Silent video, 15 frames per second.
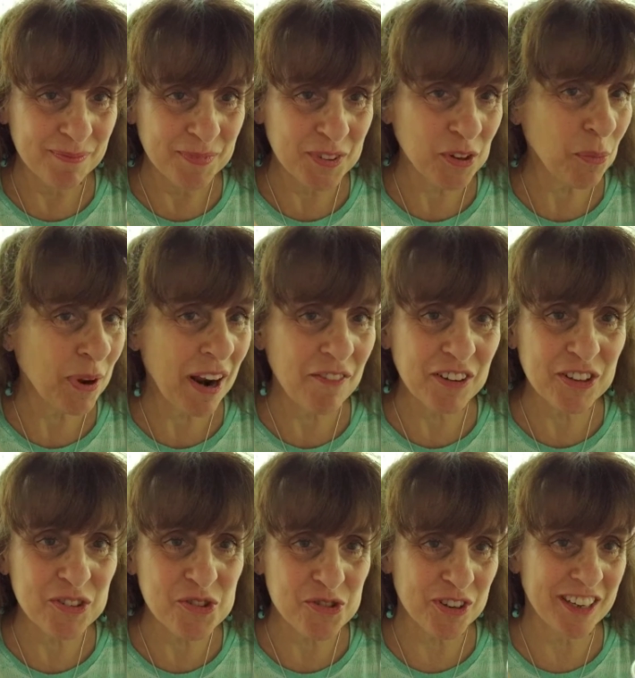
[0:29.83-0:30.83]
so whatever
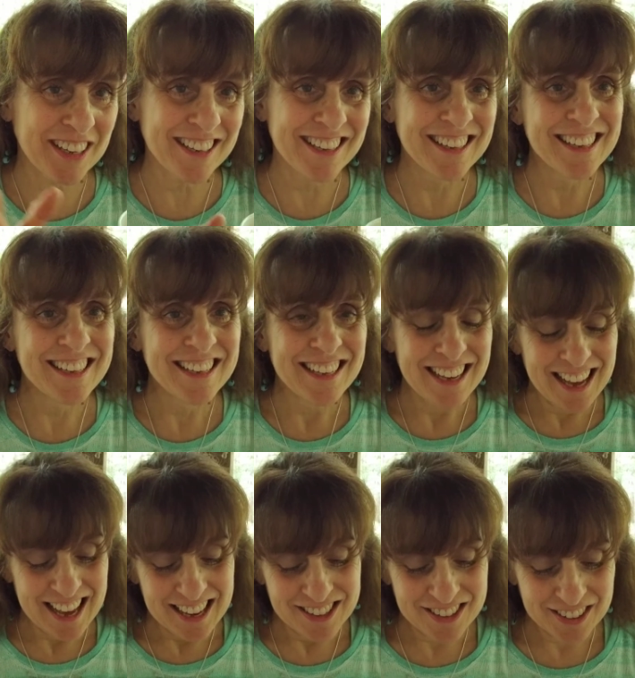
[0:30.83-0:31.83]
you drink,
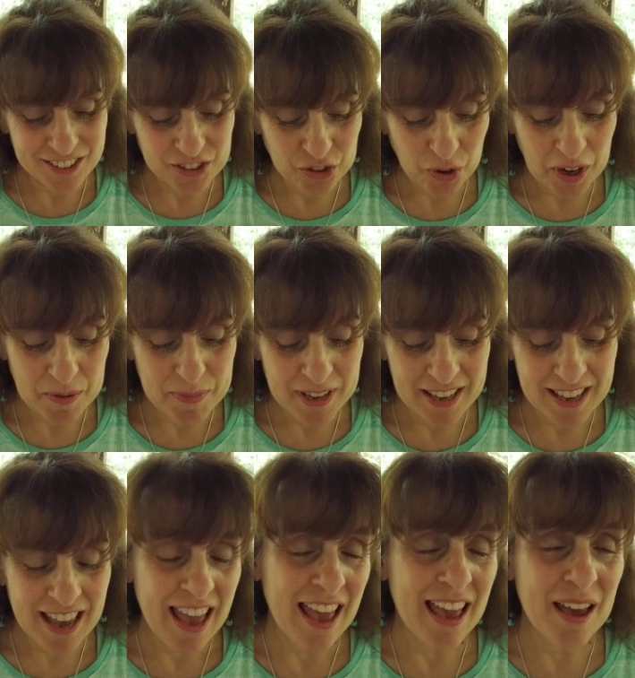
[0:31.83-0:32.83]
just join
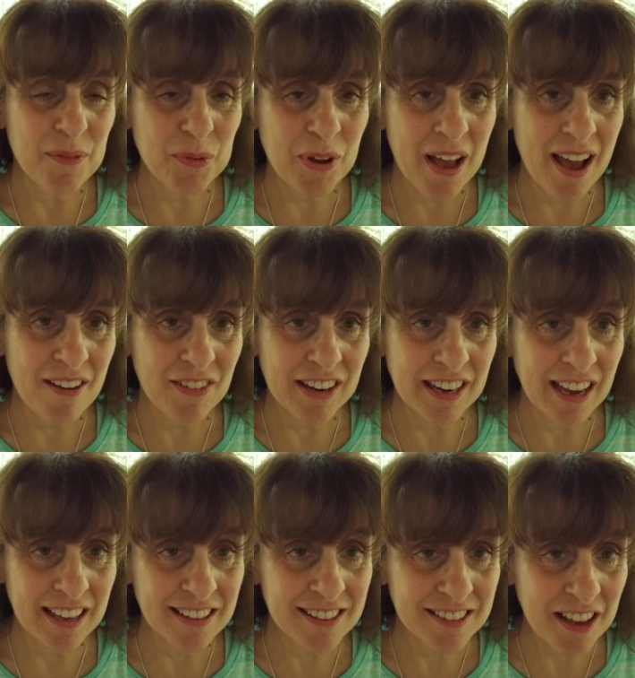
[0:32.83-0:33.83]
me and we'll have a
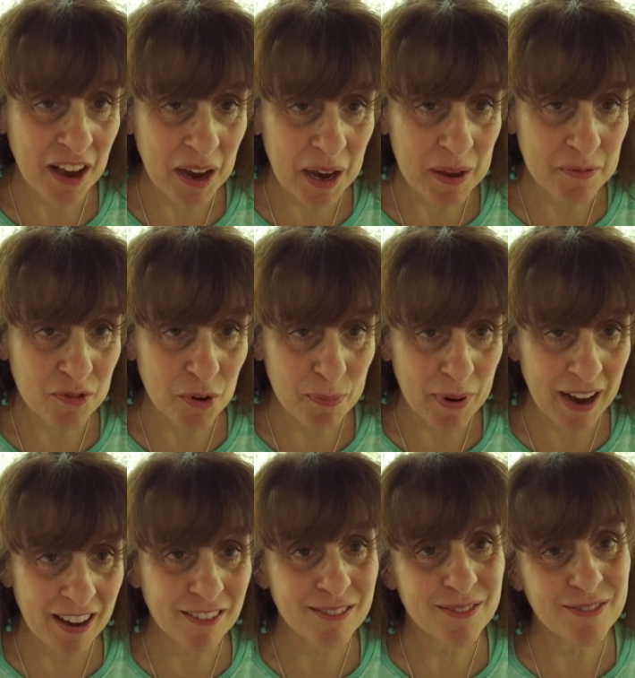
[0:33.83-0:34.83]
nice time for
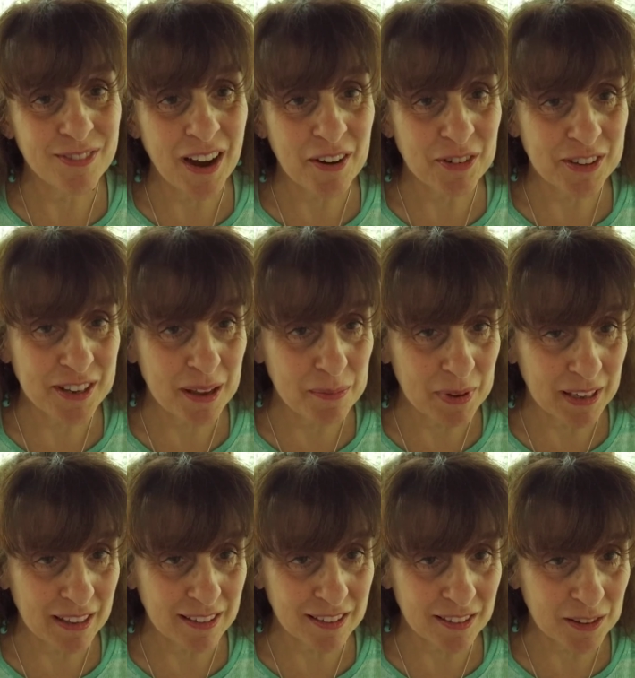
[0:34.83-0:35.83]
about five or 10
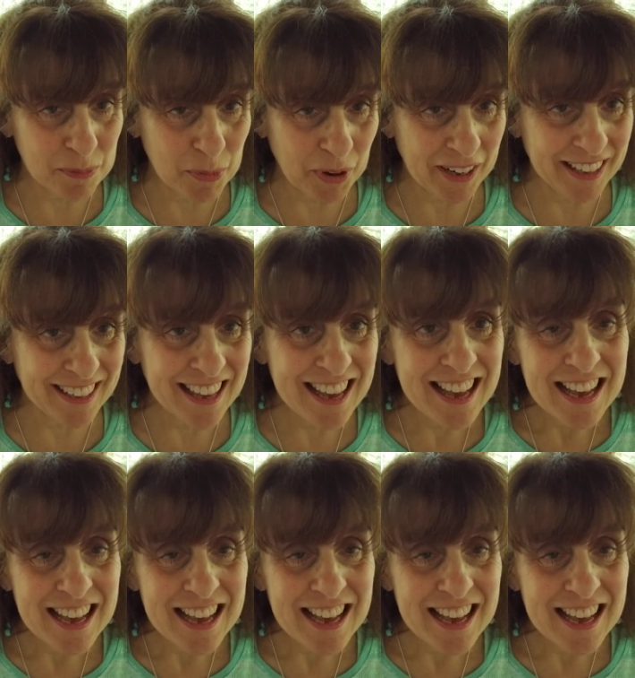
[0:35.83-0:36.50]
minutes this morning.